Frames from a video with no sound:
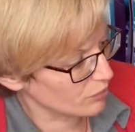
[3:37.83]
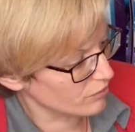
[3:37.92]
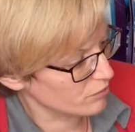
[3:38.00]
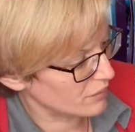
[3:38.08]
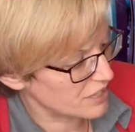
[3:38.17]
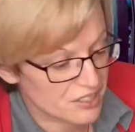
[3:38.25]

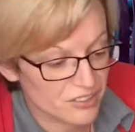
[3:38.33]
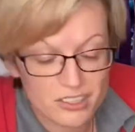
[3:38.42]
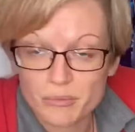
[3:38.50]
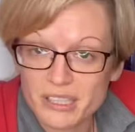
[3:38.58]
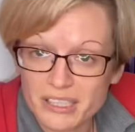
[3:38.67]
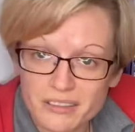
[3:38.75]
information. Some
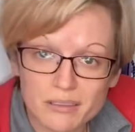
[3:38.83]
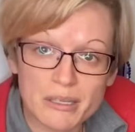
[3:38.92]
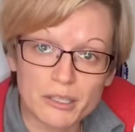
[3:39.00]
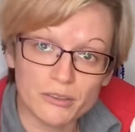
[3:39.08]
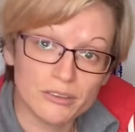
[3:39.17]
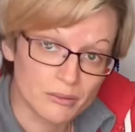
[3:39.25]
of that's going to be
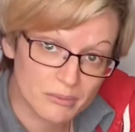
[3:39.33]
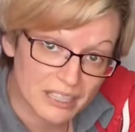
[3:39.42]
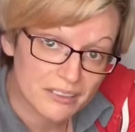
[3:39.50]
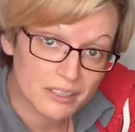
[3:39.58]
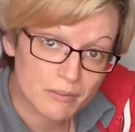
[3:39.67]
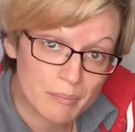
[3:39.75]
good, some of
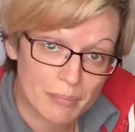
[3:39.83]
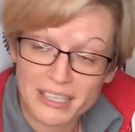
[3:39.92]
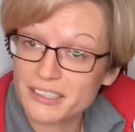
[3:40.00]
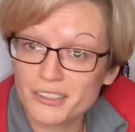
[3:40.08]
that's going to be bad.